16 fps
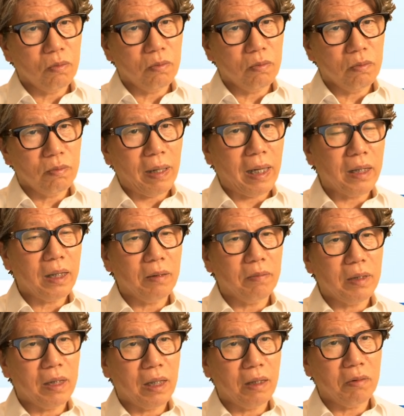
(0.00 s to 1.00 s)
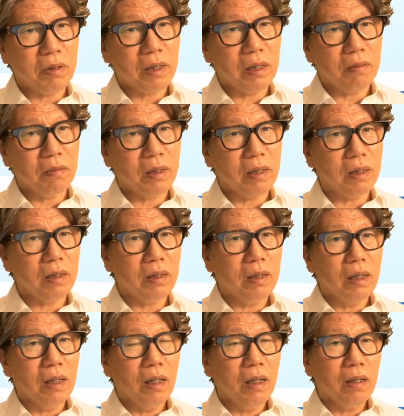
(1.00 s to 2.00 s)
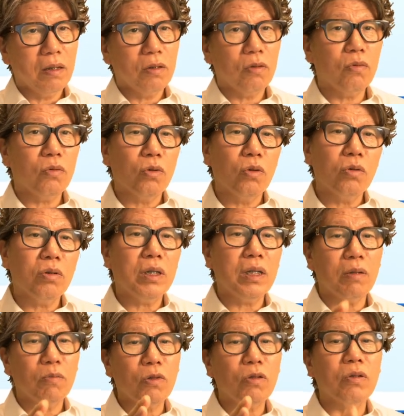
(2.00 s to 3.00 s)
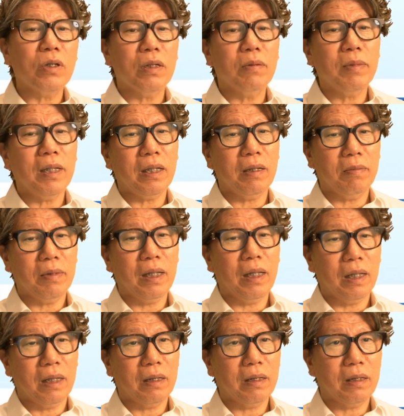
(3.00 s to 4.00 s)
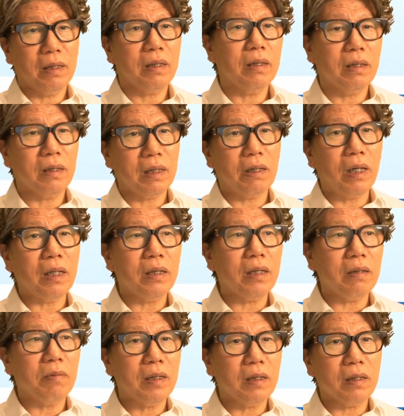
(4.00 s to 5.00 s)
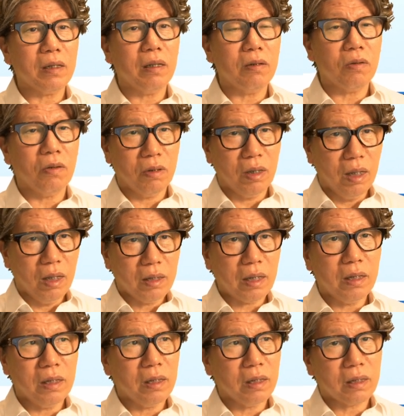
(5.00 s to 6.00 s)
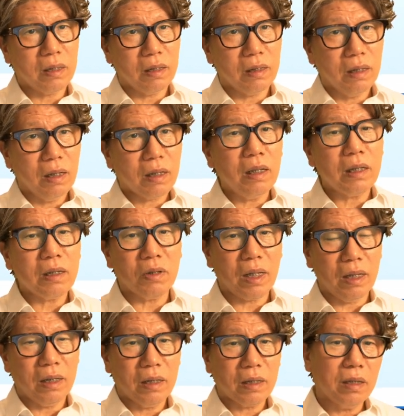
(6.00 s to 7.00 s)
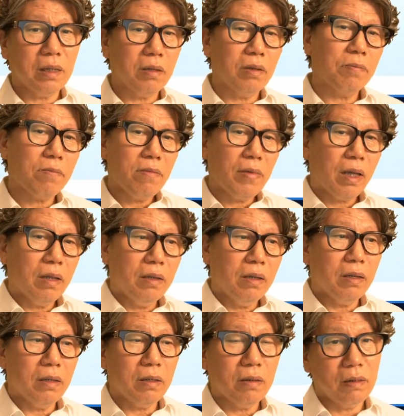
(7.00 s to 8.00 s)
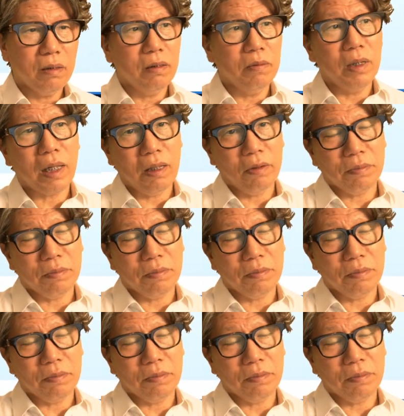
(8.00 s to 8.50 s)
This is because when placing implants, they must invariably be positioned optimally. Using an angled abutment places a significant overload on the abutment connection.